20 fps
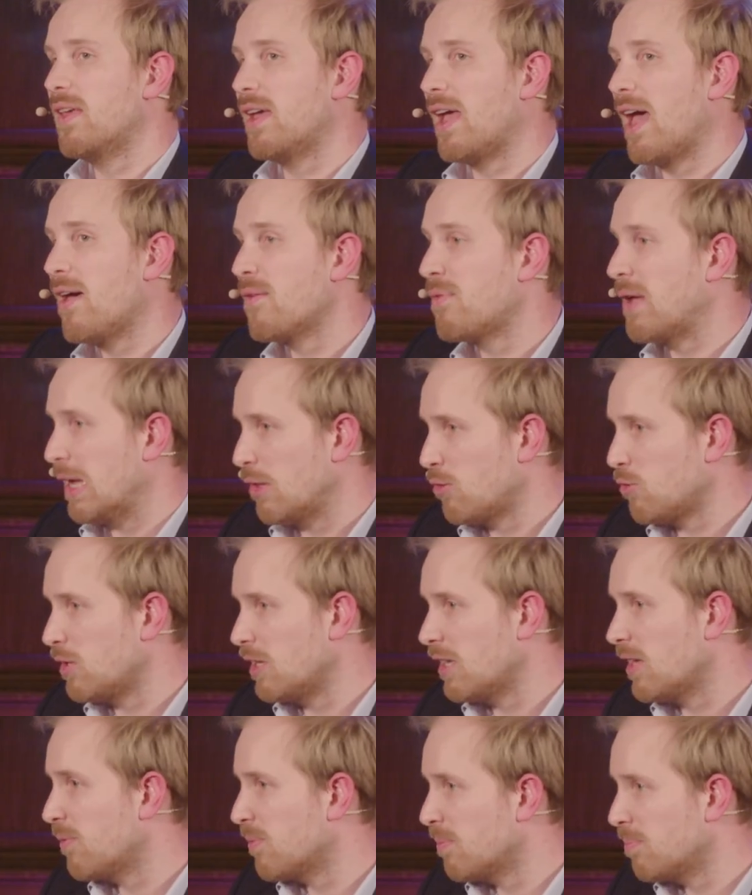they have
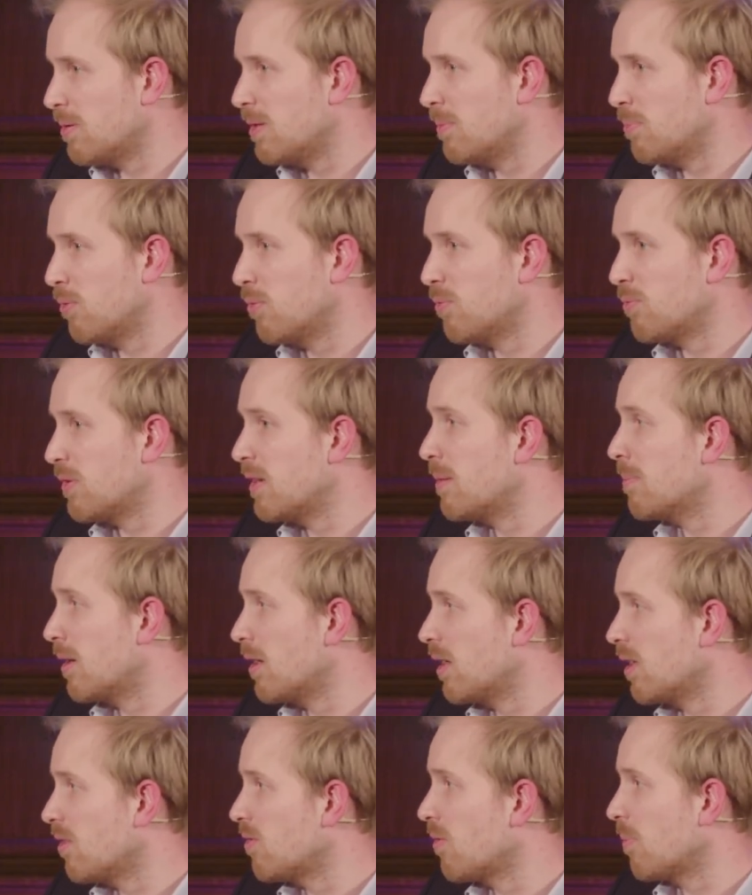actually given people free
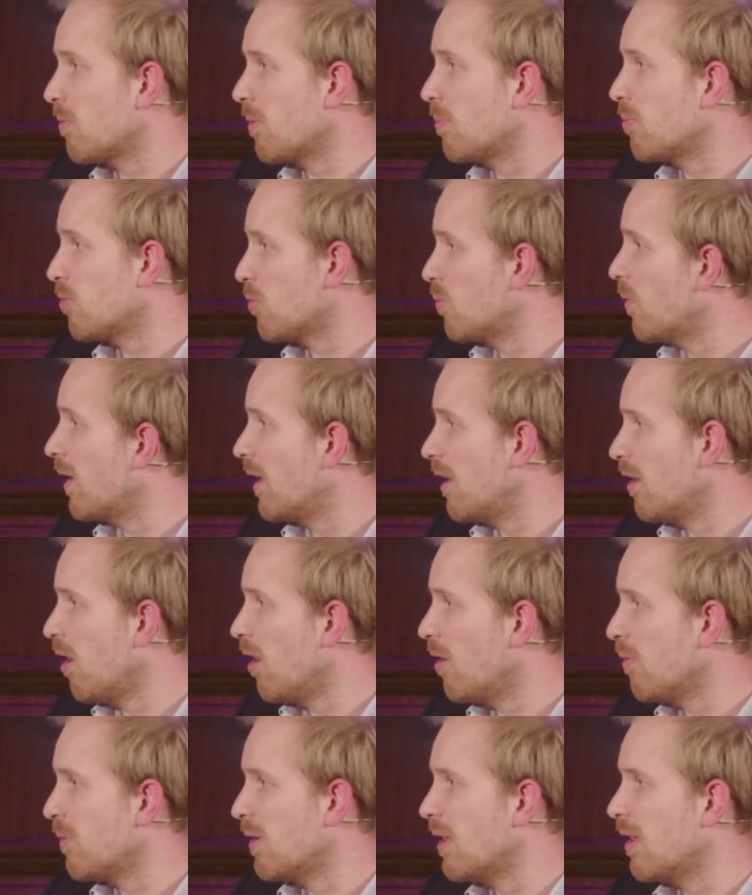money, sometimes quite a
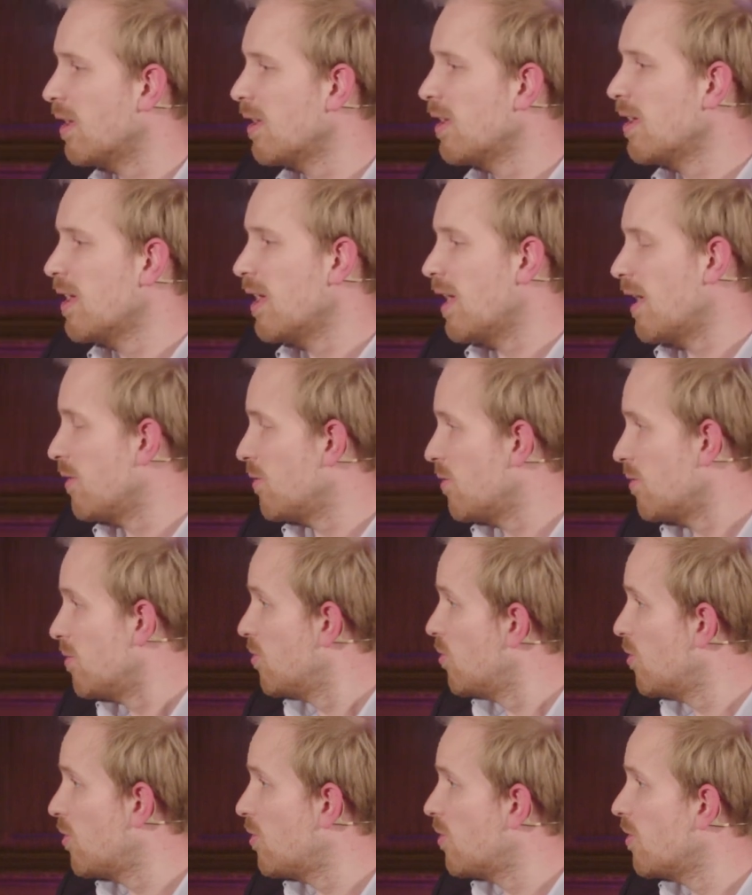lot of it, and
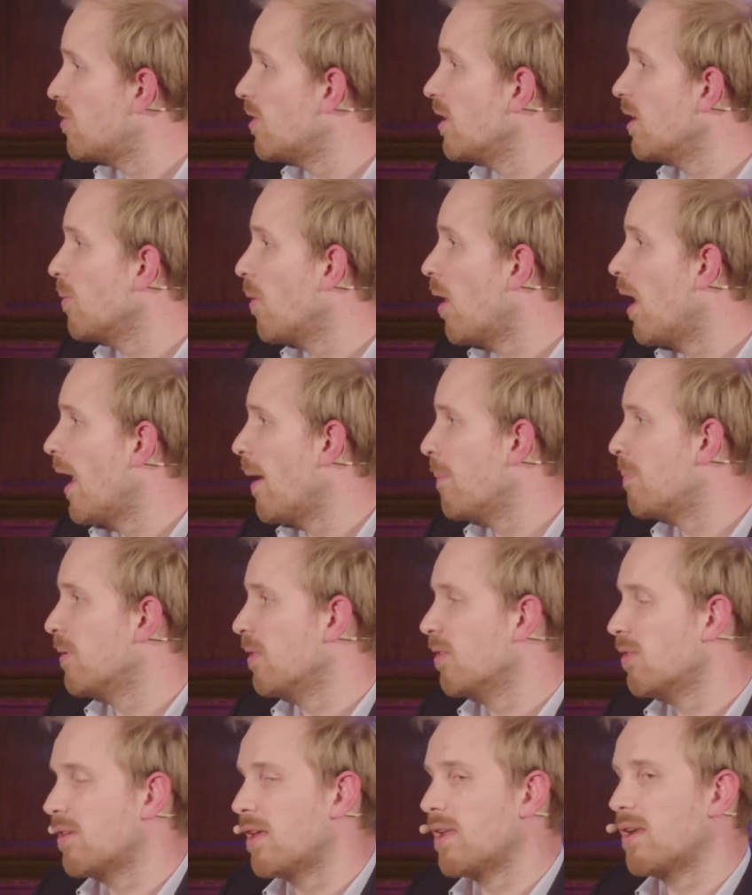just to see what
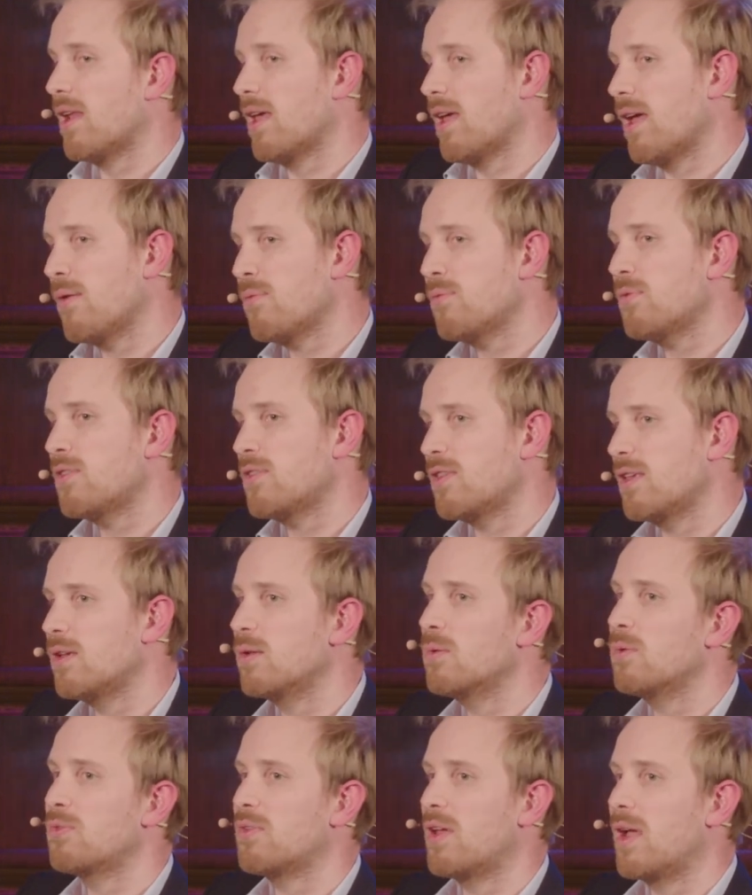happens. And every
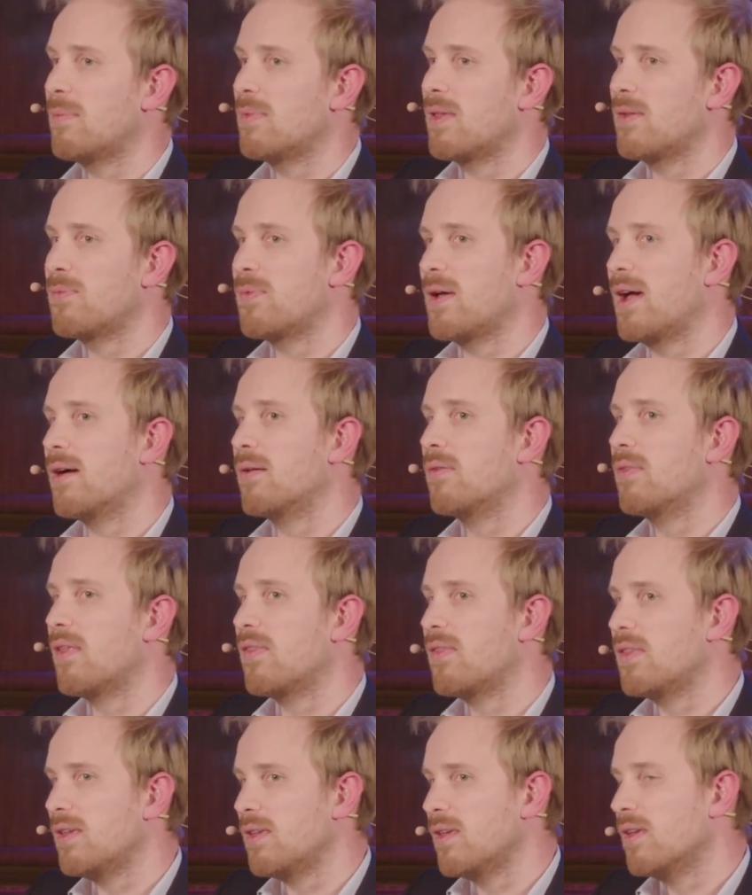single time they found
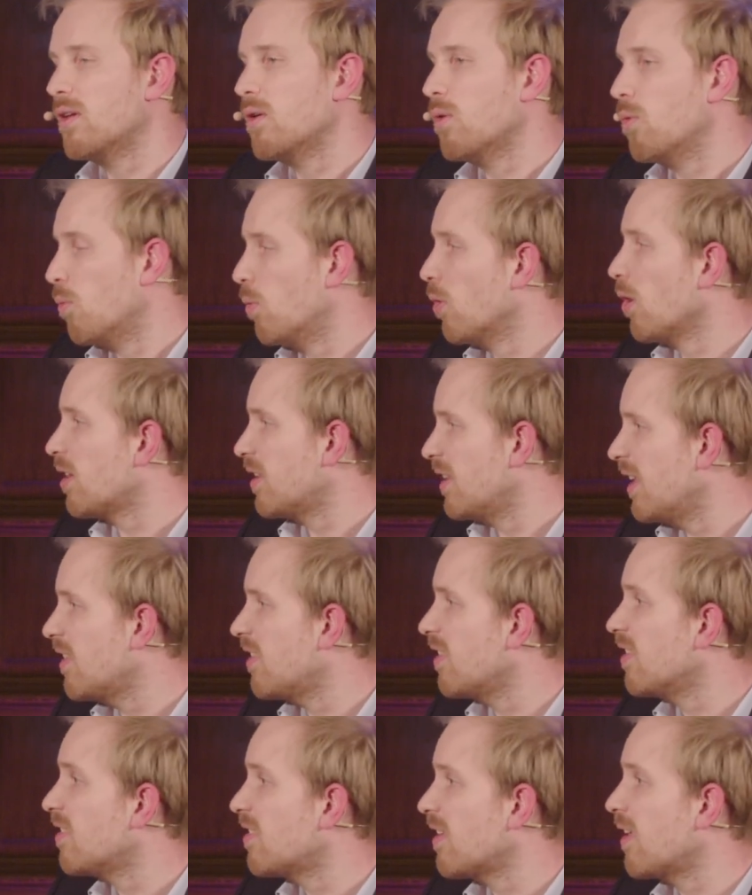that the work
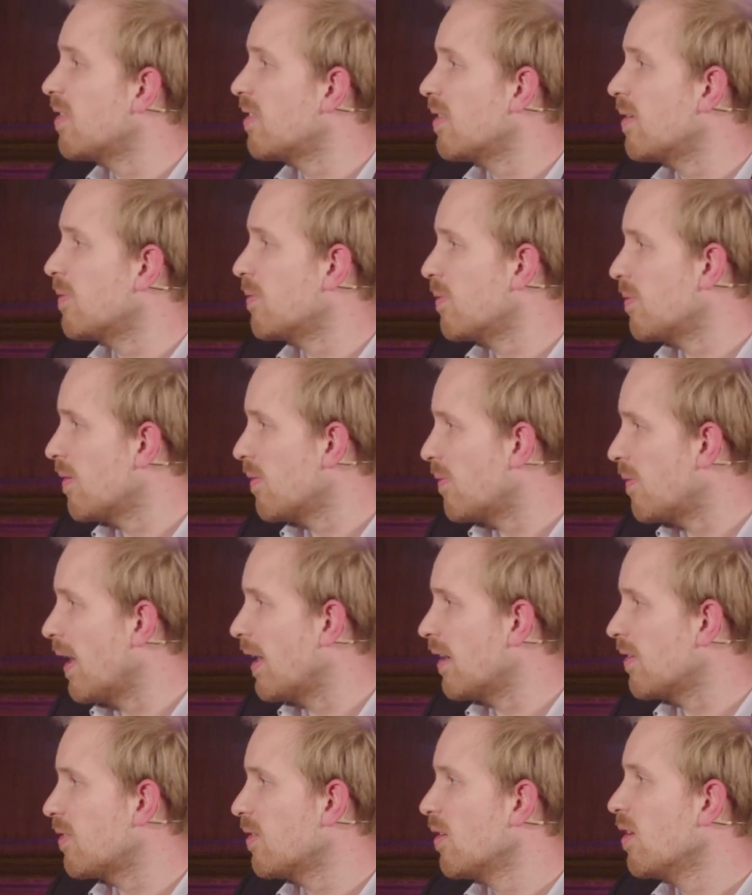disincentive
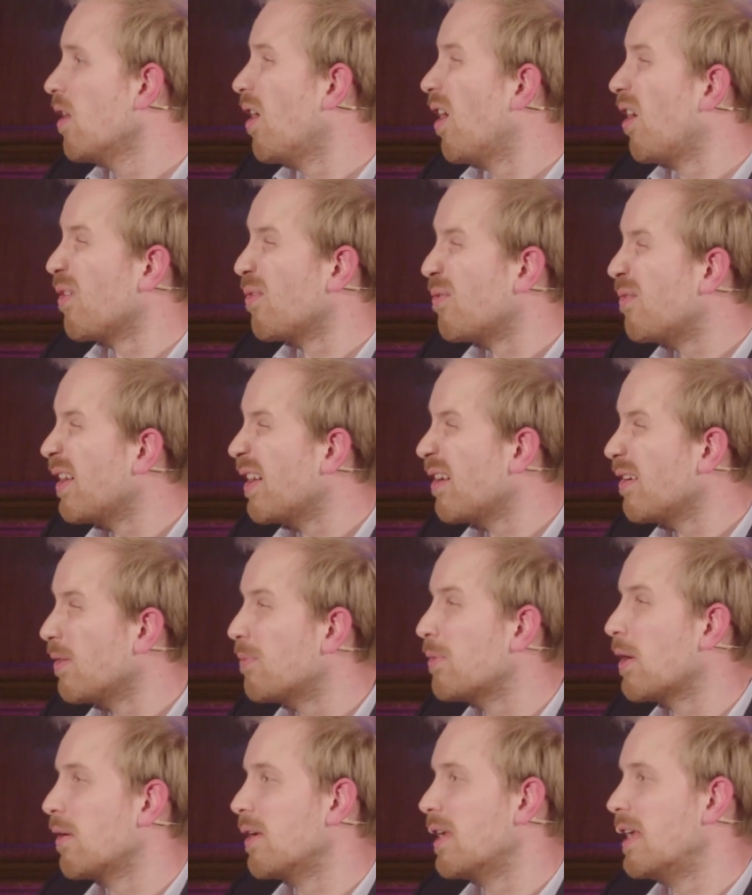effects are very,
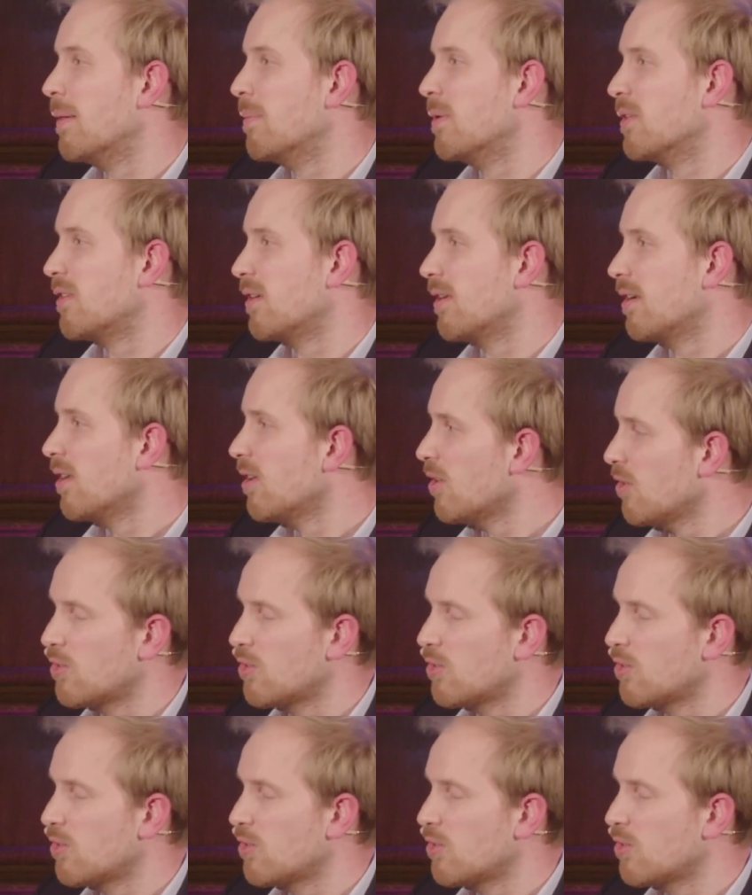very limited.